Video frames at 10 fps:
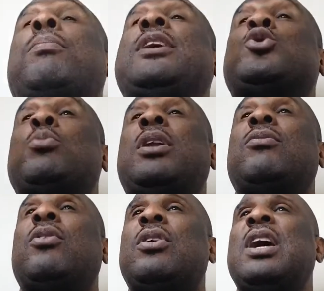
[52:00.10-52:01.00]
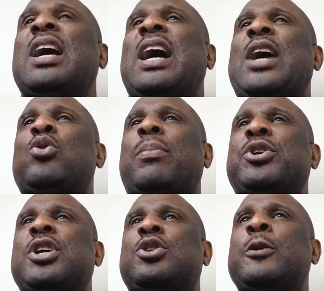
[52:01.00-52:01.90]
God bless you, man of God. I do
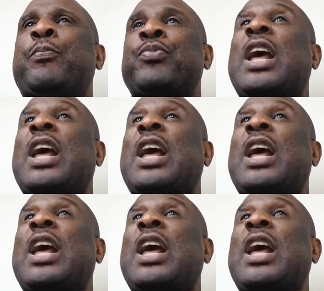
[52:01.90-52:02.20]
appreciate you.